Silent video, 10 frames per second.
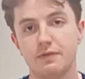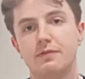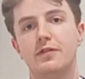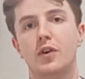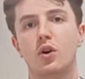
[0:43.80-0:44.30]

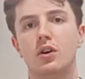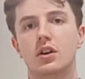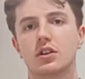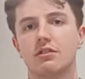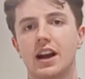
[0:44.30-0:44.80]

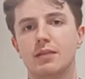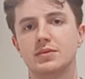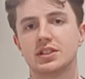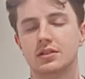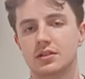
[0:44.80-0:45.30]
4
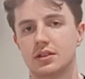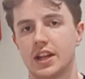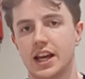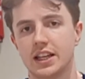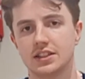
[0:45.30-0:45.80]
grams.
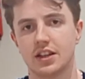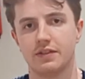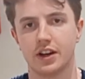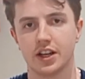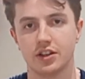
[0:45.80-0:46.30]
That is a
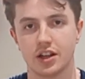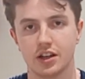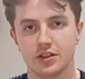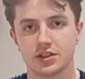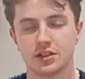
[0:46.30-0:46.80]
very good
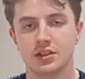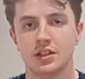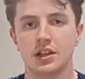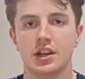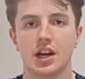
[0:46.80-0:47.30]
dose.
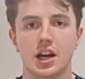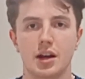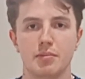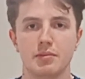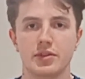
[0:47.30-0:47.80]

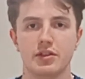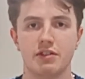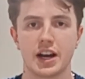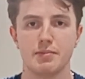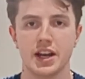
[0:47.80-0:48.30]
The
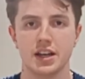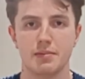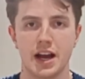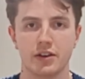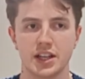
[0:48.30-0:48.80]
recommended
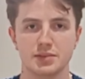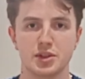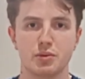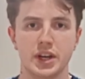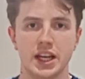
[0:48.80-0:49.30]
amount is
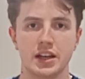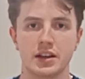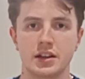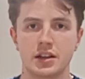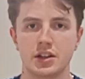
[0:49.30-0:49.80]
between
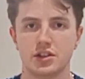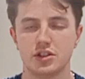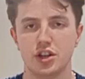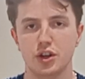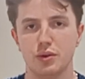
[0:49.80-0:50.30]

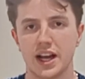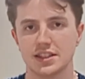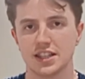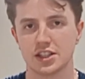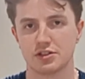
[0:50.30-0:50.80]
2 and
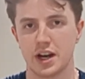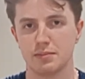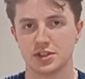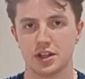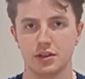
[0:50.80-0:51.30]
6
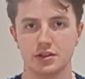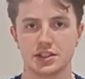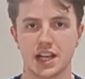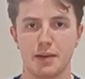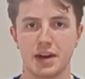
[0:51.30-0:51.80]
grams, so
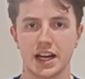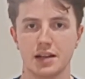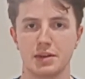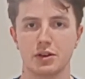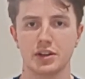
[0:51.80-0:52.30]
slap bang in the
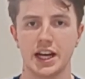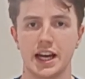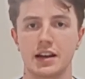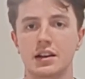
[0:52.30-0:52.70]
middle there.